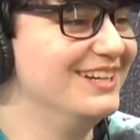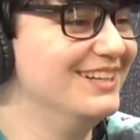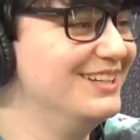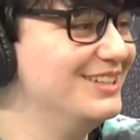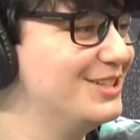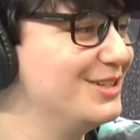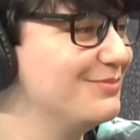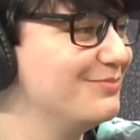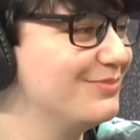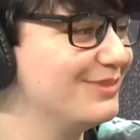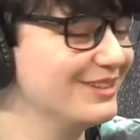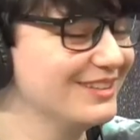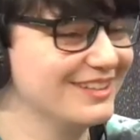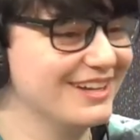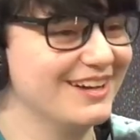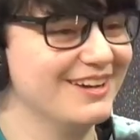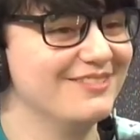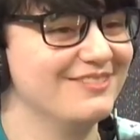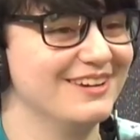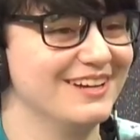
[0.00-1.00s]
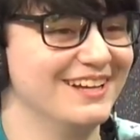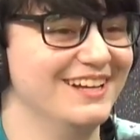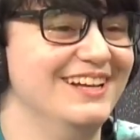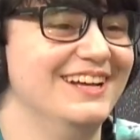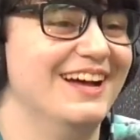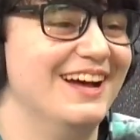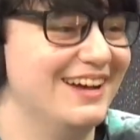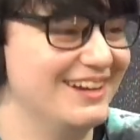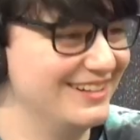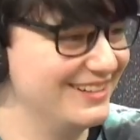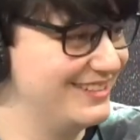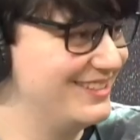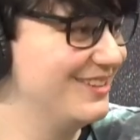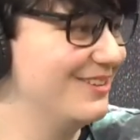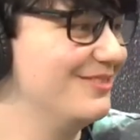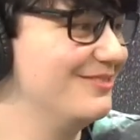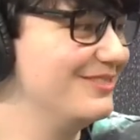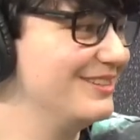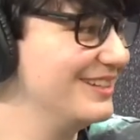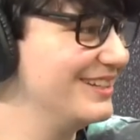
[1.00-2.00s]
she pulled up
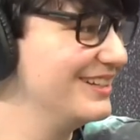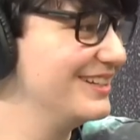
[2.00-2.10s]
Adobe.